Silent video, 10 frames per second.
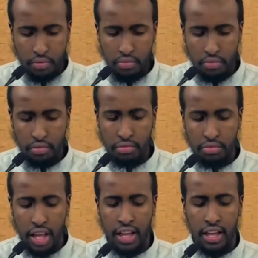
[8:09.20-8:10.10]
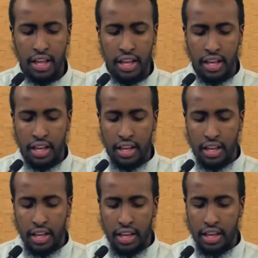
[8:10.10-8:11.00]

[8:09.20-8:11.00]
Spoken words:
(silence)